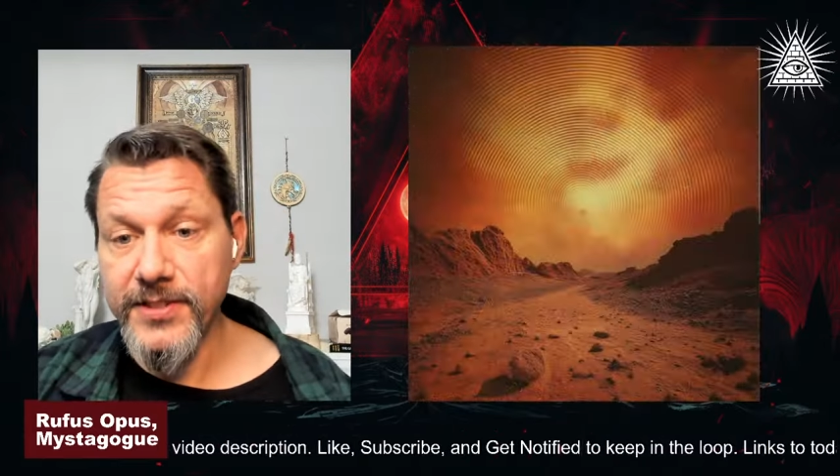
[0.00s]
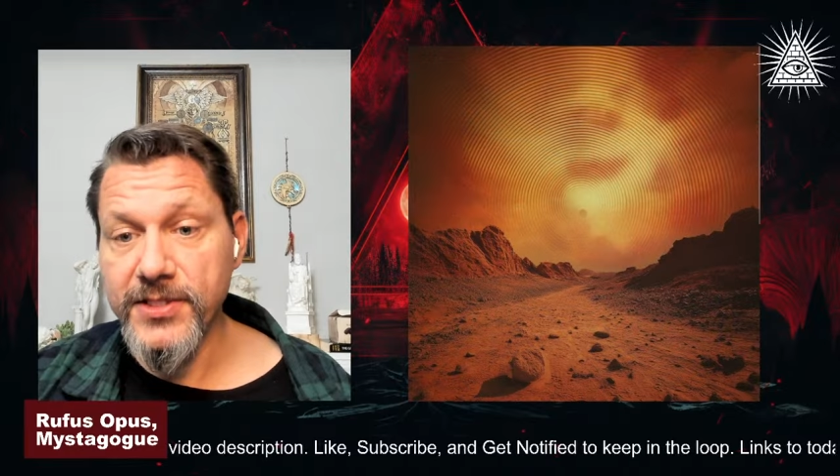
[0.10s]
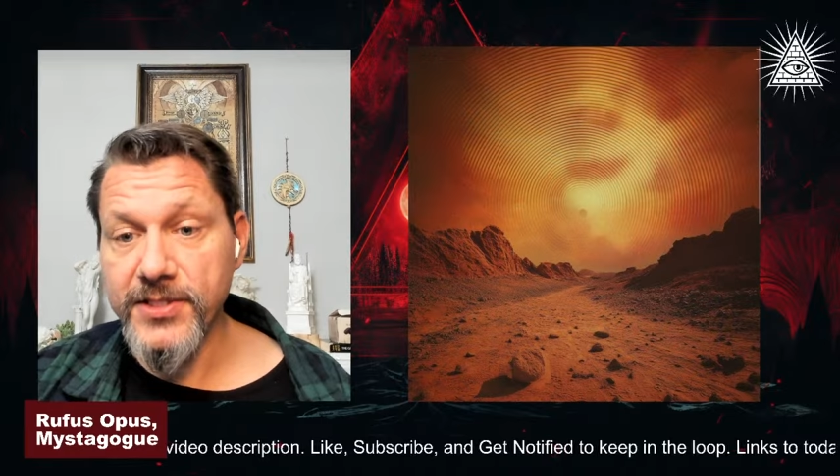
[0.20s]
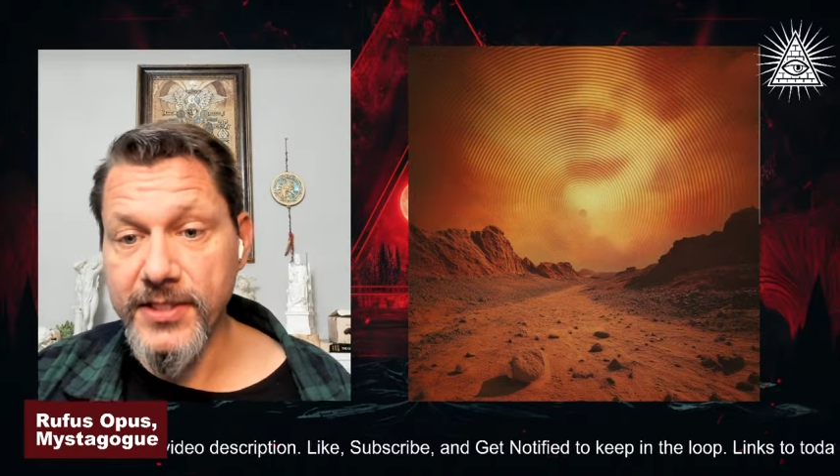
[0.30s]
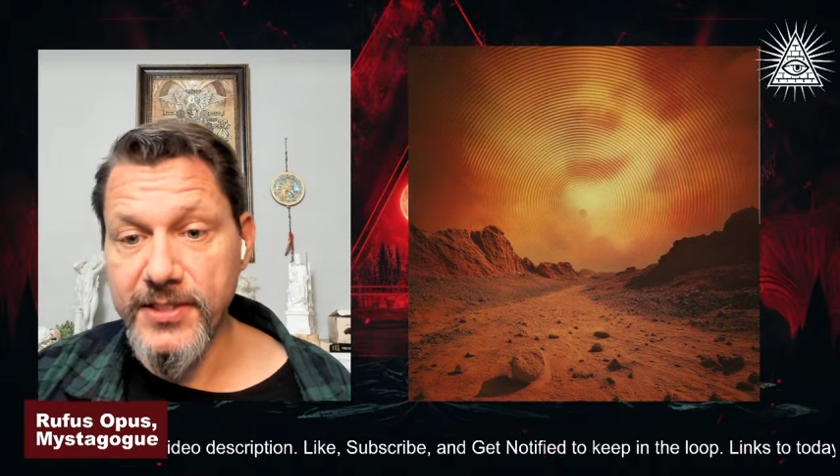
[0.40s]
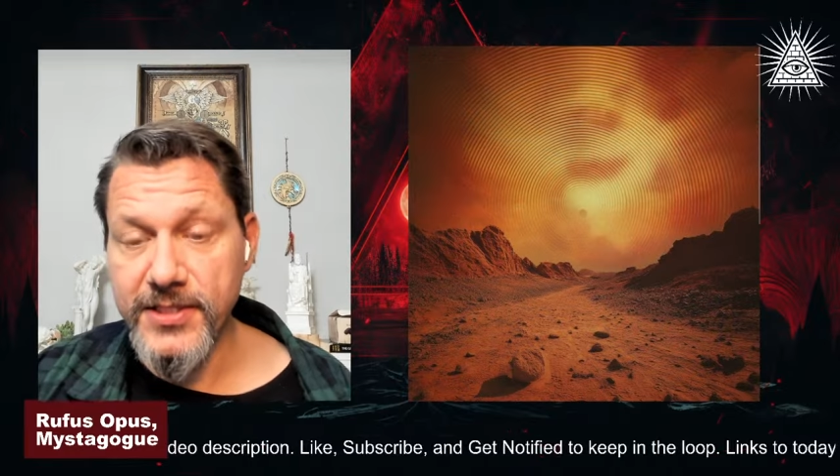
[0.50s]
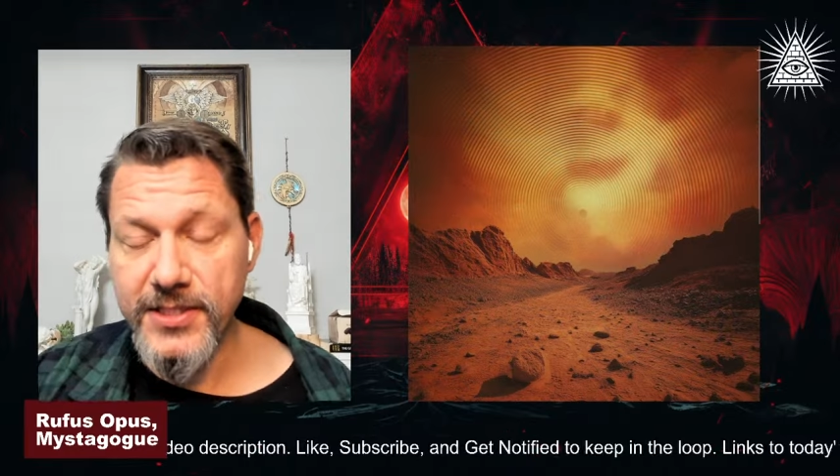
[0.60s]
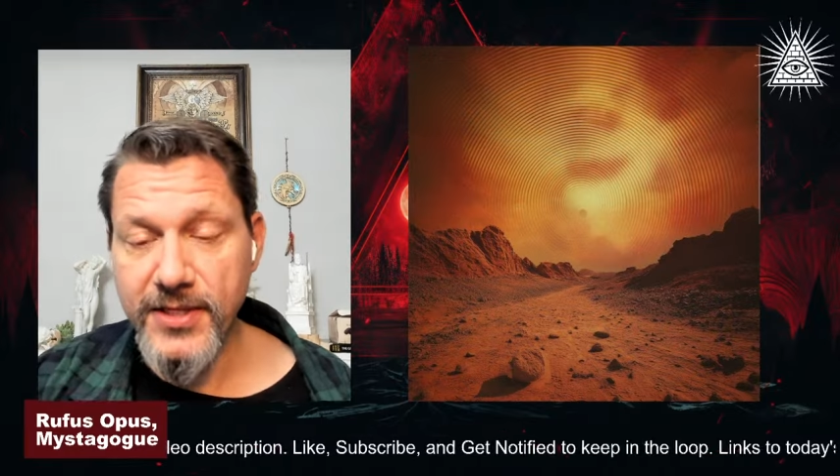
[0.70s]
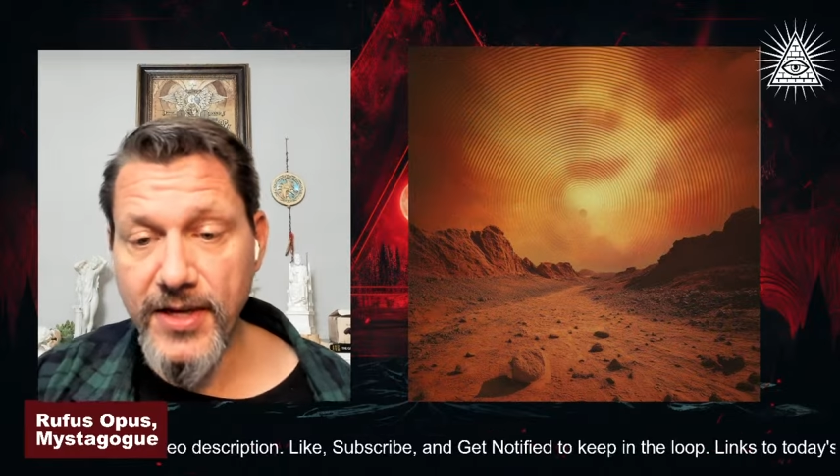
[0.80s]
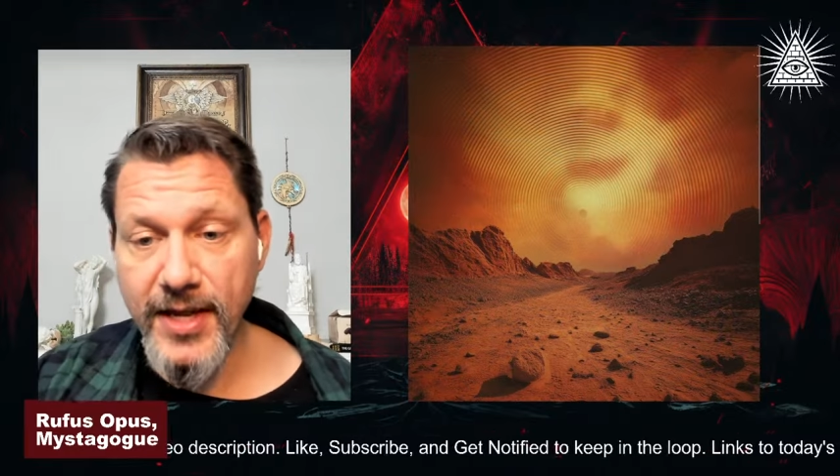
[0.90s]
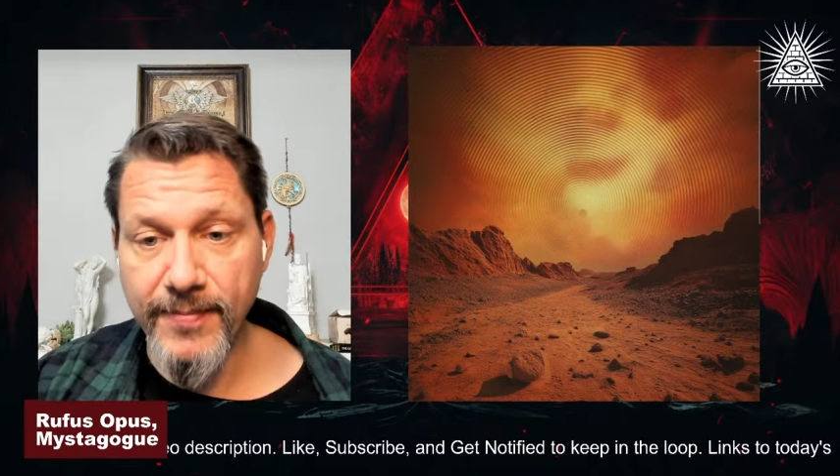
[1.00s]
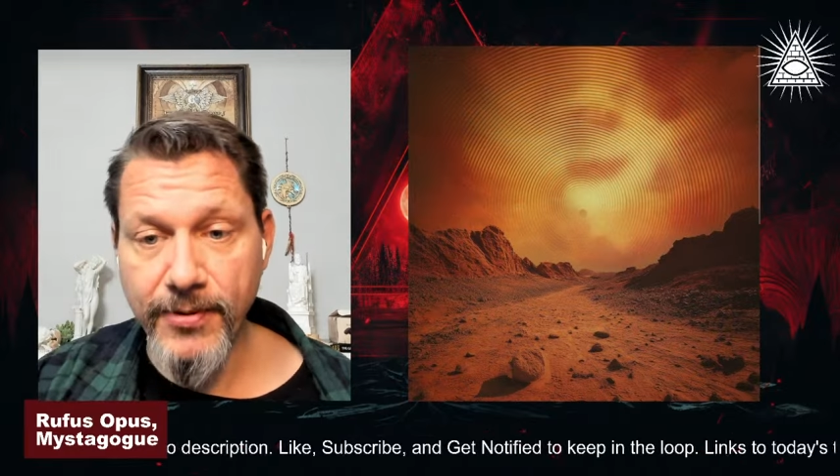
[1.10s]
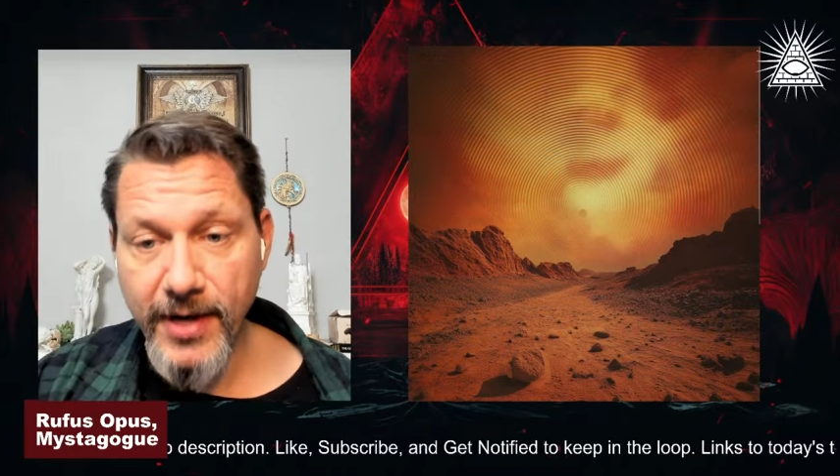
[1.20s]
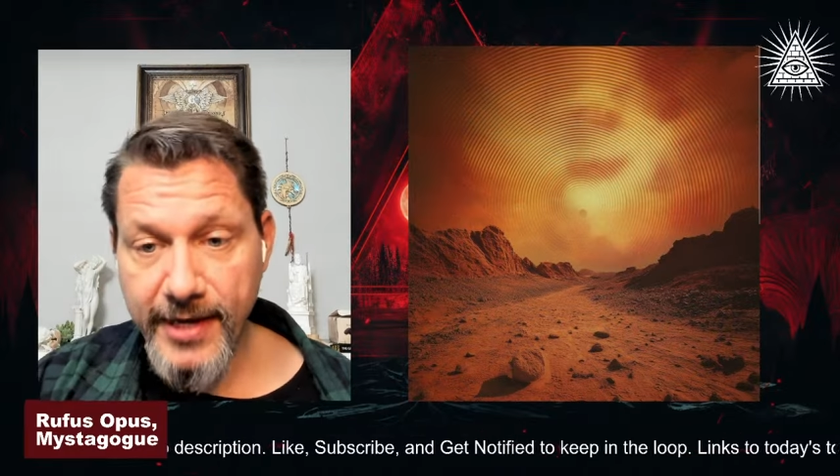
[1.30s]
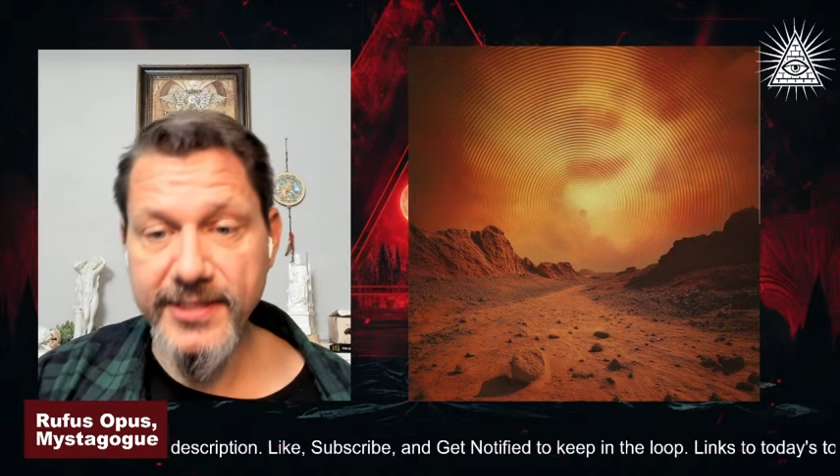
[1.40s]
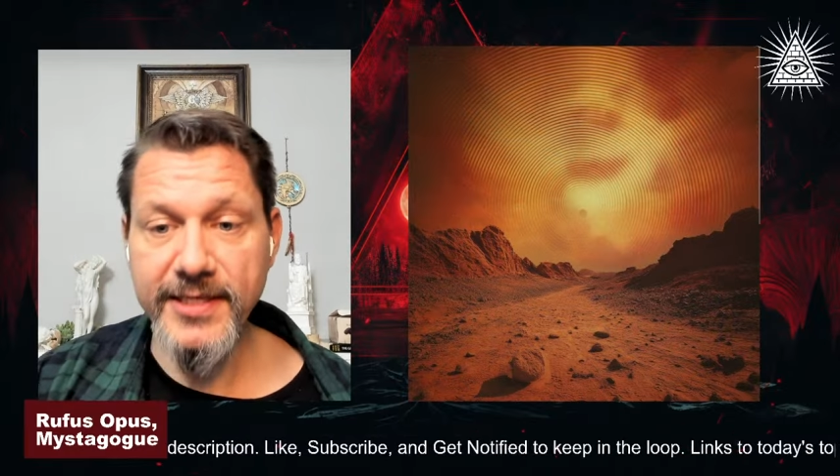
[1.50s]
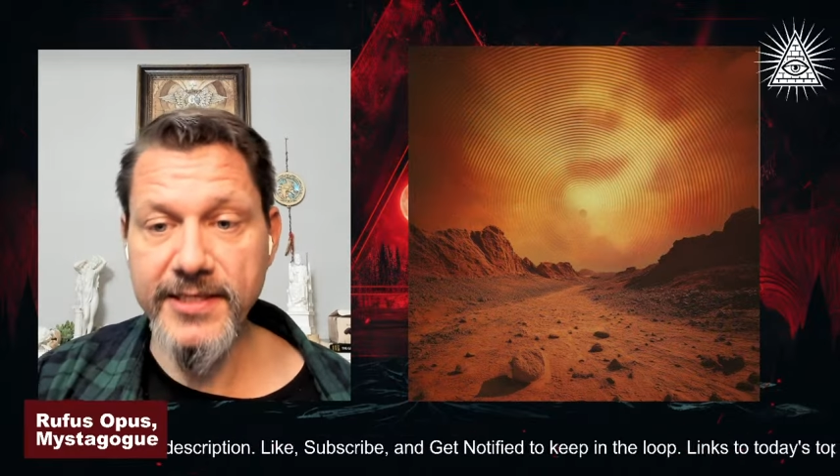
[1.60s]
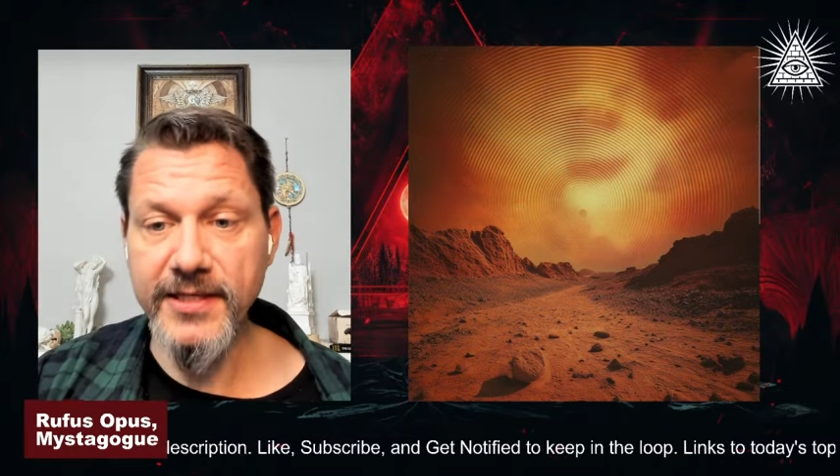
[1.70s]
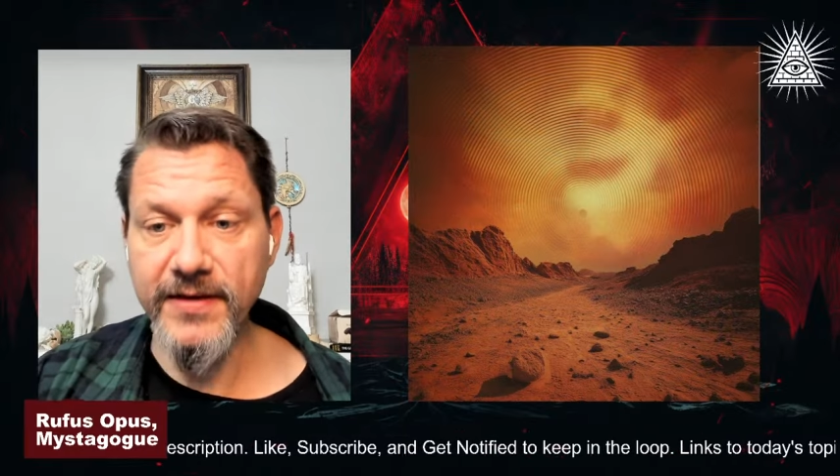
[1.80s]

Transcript: is a process of